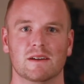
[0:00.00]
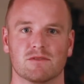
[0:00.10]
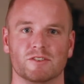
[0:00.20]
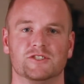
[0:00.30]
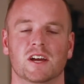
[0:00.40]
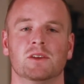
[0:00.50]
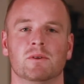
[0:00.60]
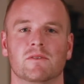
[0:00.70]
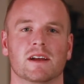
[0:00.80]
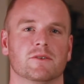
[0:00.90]
for
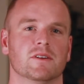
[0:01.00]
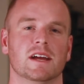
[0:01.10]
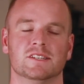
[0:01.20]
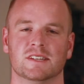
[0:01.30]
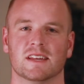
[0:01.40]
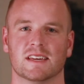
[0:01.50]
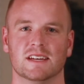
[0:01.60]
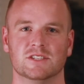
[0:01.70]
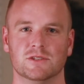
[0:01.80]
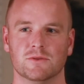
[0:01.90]
genuine recreation that
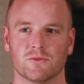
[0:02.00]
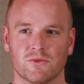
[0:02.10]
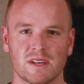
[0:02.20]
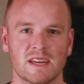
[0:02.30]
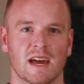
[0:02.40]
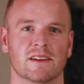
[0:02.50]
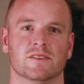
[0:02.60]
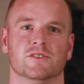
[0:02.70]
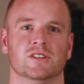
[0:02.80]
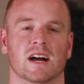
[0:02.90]
gets you
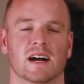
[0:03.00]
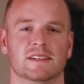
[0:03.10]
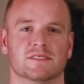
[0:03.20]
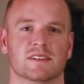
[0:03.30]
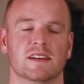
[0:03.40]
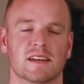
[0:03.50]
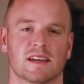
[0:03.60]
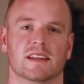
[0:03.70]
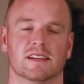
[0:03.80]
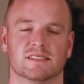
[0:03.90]
re-energized
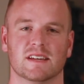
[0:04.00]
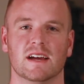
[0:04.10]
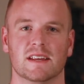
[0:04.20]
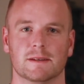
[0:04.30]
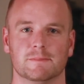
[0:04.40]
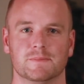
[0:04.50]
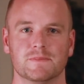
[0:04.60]
and excited.